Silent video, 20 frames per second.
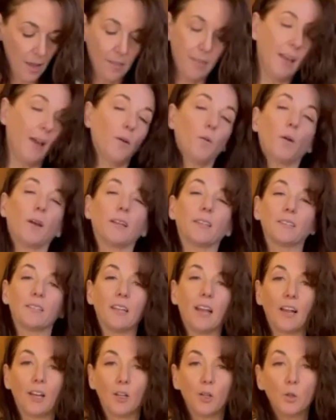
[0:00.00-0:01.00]
That way it's
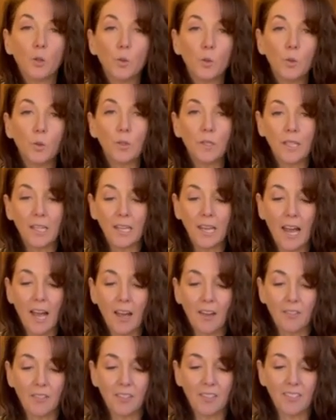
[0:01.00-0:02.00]
not oozing
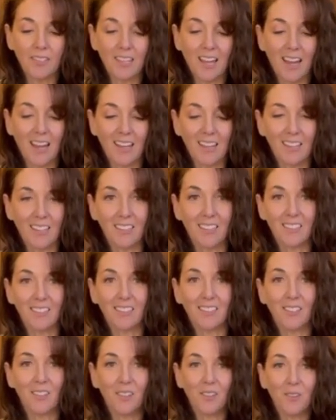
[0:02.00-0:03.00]
out the
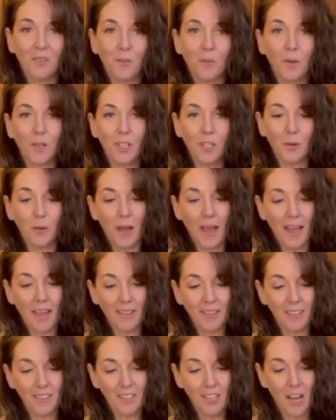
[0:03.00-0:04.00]
sides when you
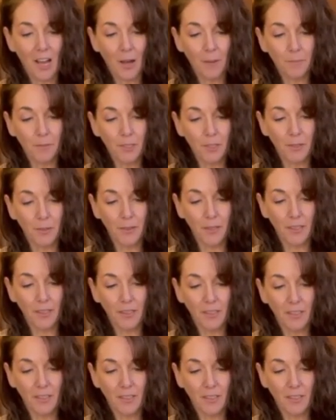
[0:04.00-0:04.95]
add the top to it.